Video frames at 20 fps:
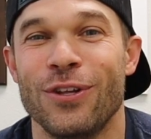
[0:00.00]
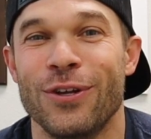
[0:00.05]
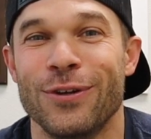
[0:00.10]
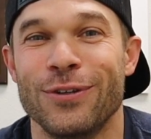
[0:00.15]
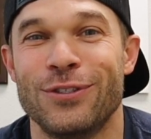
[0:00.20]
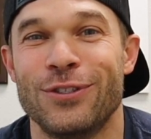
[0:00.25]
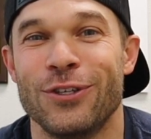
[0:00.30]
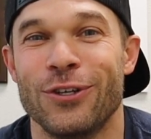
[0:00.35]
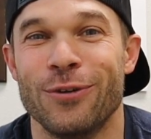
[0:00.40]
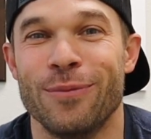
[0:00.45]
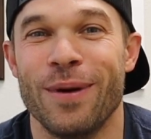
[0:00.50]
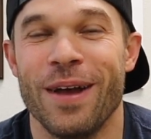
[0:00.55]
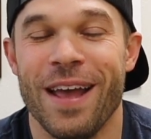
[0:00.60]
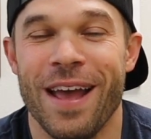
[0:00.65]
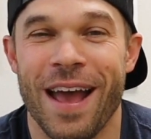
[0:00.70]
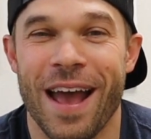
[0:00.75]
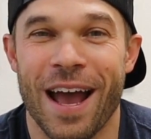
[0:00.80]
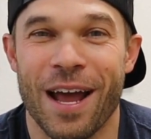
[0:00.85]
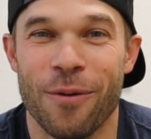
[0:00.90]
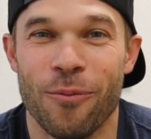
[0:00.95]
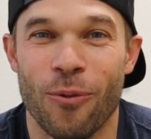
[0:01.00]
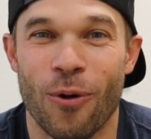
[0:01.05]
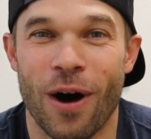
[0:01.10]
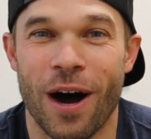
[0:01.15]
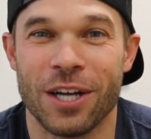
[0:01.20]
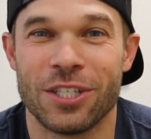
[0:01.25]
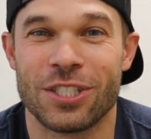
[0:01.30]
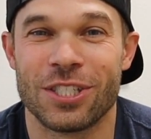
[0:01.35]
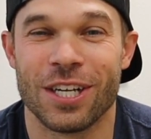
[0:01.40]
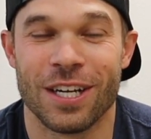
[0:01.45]
YouTube and
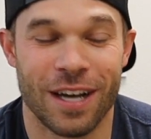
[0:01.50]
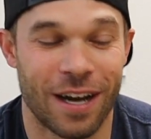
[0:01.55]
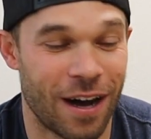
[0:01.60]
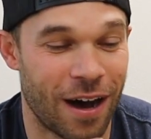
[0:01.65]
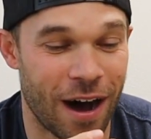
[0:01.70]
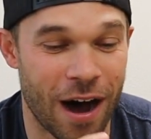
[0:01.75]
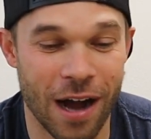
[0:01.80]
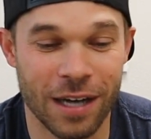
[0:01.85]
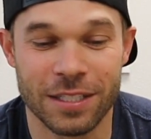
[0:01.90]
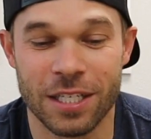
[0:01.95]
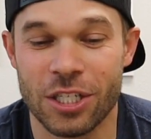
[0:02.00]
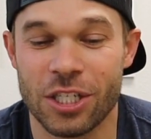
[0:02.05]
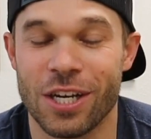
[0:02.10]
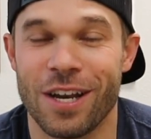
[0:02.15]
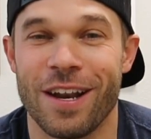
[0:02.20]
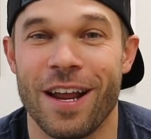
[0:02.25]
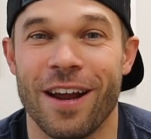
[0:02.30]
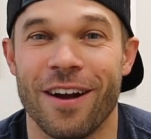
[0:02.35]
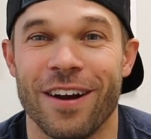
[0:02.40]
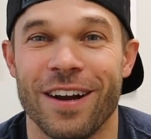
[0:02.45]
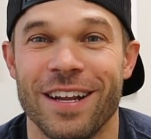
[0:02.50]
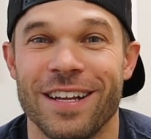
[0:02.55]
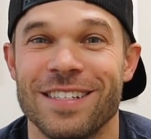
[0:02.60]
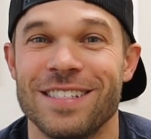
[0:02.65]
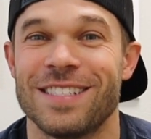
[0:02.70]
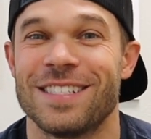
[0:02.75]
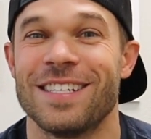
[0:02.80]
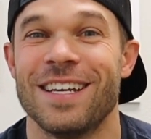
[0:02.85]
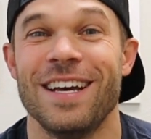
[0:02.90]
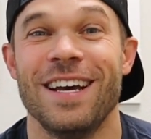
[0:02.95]
watch
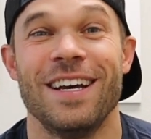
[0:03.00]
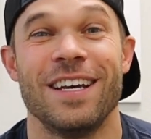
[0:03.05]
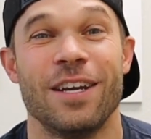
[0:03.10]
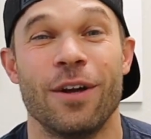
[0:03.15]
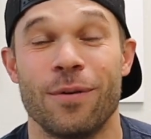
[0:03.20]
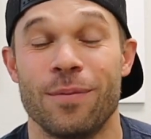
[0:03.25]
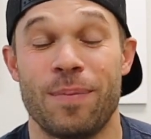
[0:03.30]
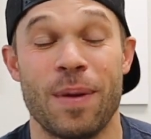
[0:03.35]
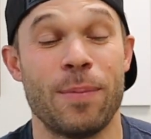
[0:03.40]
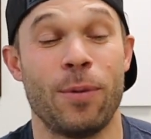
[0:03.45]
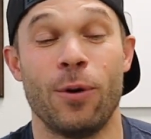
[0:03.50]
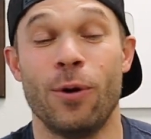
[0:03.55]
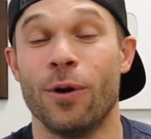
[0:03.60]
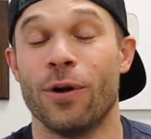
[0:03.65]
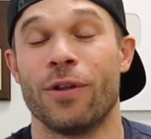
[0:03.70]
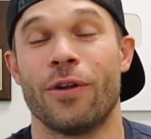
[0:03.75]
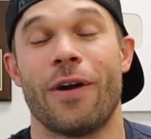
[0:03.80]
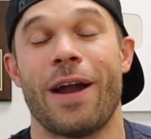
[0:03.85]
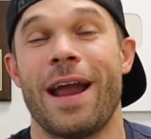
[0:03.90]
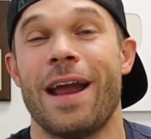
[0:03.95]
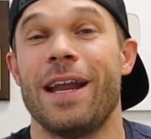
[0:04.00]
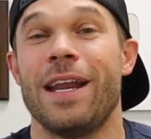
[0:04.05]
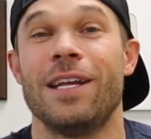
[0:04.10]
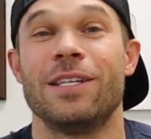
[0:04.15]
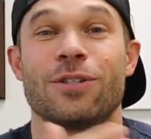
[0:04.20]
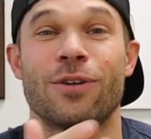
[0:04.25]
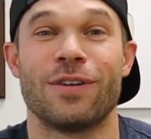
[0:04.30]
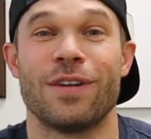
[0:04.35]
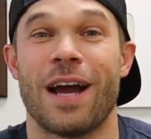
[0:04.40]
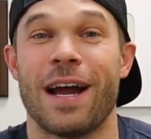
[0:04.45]
octogenarians, you know, people who are in their
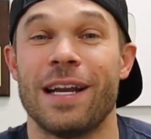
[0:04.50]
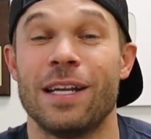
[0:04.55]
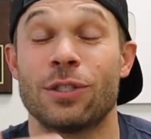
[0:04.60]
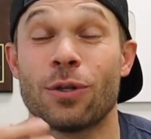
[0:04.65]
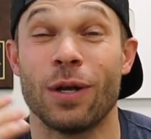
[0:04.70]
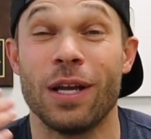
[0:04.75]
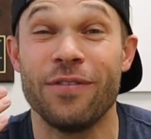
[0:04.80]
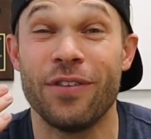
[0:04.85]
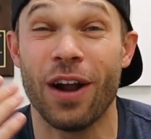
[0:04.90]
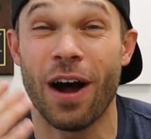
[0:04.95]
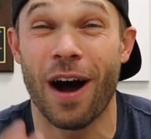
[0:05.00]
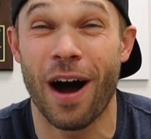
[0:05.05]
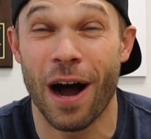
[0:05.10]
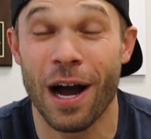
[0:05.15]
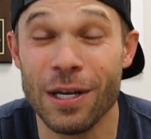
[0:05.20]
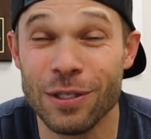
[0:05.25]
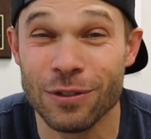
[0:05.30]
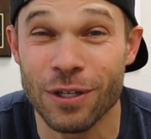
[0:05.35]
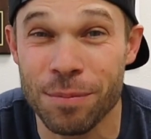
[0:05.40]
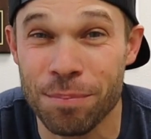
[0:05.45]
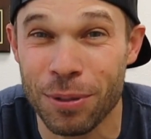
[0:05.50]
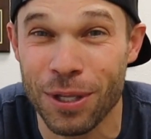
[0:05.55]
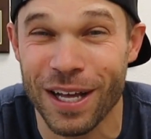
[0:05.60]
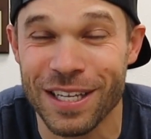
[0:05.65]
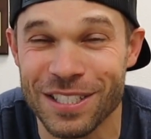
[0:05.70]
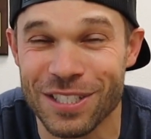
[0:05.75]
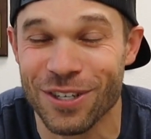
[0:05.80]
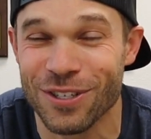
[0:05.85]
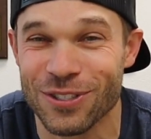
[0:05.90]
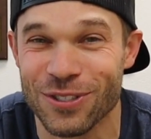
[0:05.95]
80s or 90s or even 100
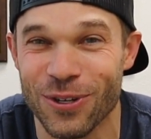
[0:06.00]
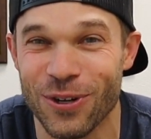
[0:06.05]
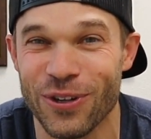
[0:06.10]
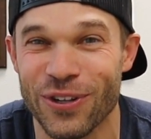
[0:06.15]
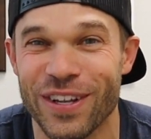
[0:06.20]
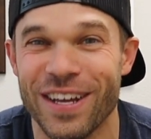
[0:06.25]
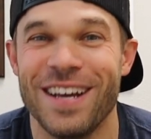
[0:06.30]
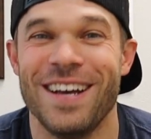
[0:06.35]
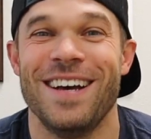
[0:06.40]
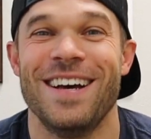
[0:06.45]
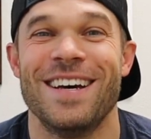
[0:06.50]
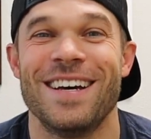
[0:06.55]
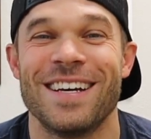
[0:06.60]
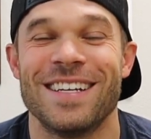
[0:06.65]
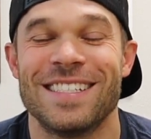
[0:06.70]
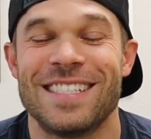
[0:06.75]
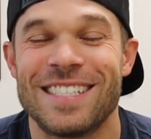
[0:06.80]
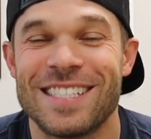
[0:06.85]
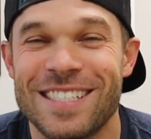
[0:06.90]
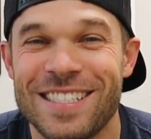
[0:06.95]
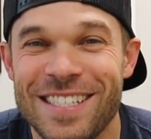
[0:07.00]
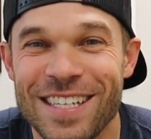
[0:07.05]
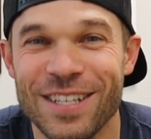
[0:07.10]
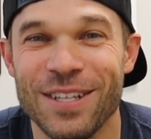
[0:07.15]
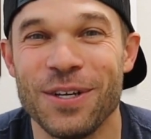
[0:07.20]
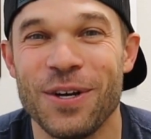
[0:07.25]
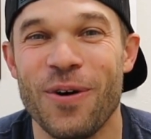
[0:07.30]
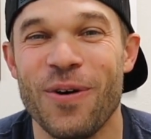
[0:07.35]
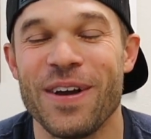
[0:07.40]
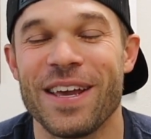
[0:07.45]
plus years old
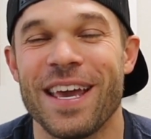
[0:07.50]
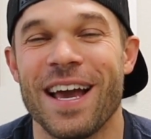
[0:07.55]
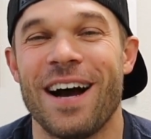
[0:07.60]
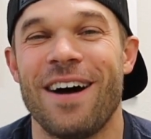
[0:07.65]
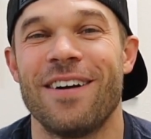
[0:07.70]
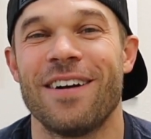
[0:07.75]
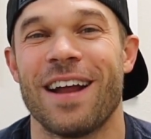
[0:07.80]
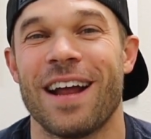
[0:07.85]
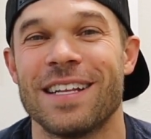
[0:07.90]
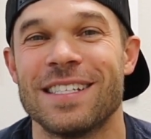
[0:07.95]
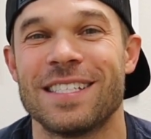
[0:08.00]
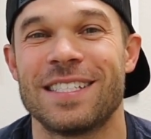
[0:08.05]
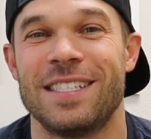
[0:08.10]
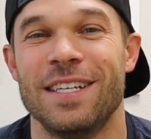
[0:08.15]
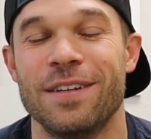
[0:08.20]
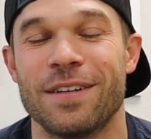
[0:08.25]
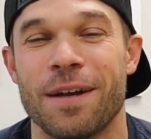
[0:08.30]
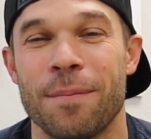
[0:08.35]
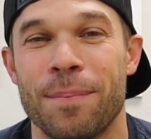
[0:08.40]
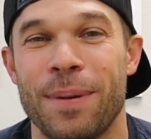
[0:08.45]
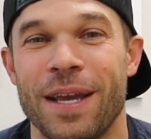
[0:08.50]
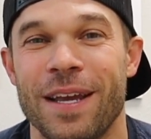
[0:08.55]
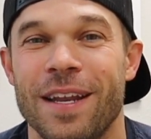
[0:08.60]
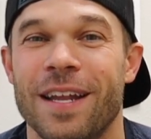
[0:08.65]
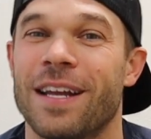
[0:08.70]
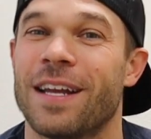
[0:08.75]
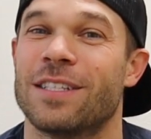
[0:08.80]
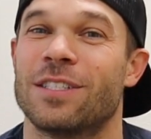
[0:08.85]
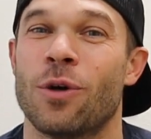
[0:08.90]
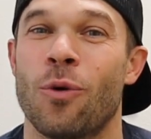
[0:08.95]
still going out and still
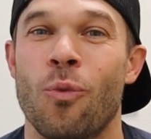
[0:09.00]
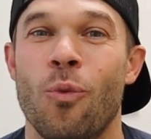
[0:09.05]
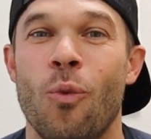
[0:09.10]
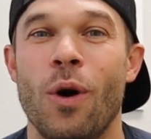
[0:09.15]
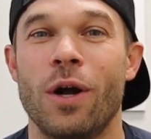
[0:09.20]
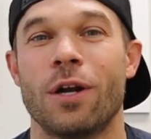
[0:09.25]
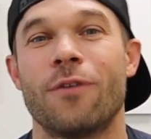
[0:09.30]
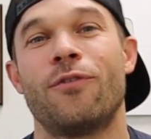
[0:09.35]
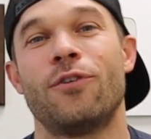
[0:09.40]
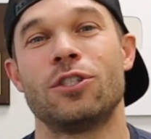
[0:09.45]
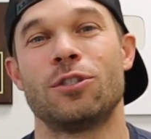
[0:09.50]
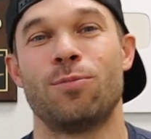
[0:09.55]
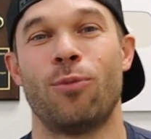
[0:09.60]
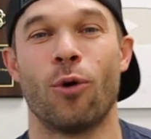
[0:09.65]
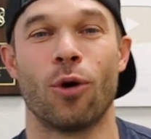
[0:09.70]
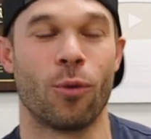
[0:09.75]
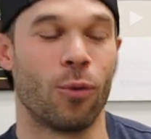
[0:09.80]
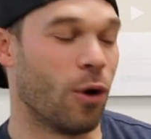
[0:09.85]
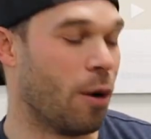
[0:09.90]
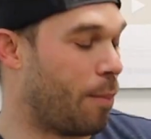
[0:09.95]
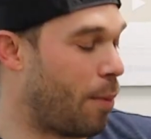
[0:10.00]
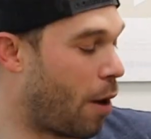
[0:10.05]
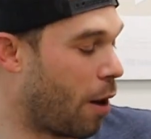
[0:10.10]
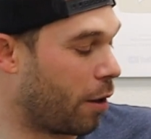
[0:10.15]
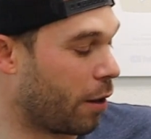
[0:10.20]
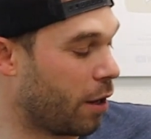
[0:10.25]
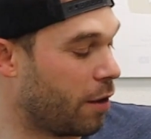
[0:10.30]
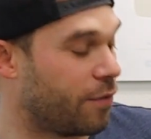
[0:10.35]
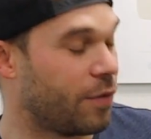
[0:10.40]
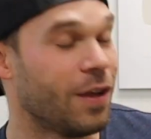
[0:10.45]
competing. It's a wonderful sport we're a
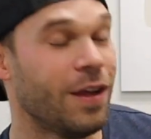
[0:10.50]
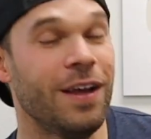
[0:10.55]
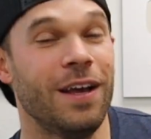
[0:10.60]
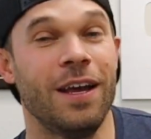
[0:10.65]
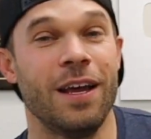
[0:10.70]
part of.